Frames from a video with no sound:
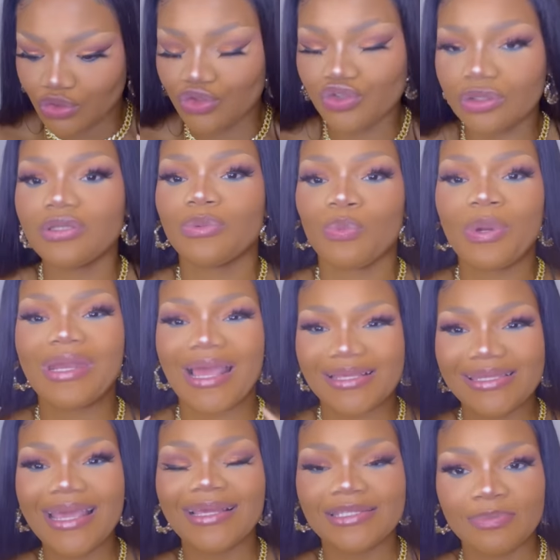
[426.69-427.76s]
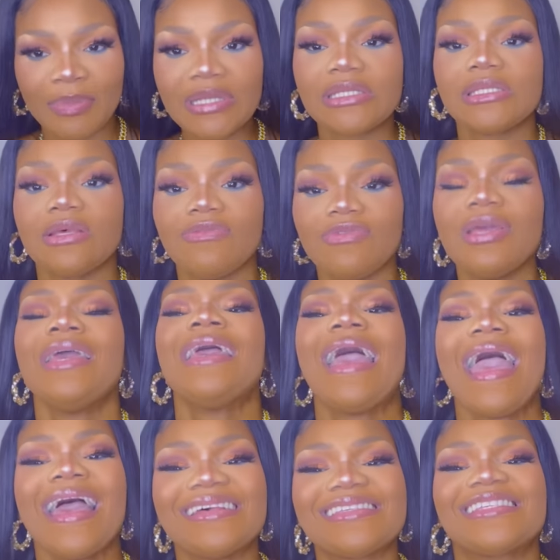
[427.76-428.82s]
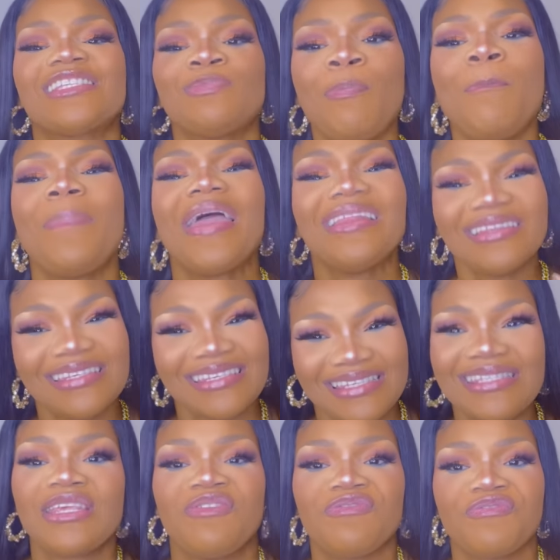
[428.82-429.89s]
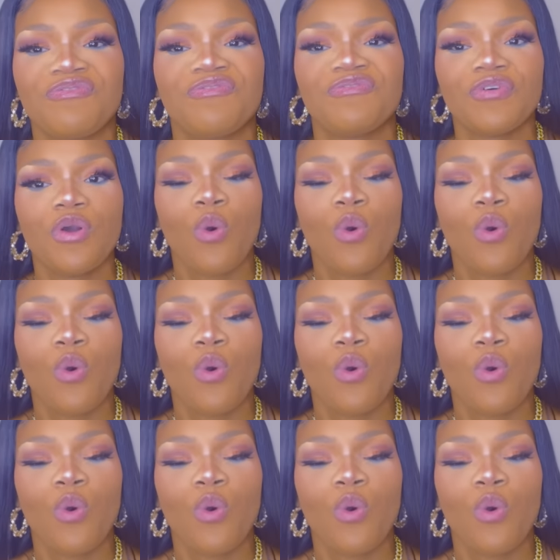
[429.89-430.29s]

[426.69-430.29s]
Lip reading: you, when I say expensive, expensive.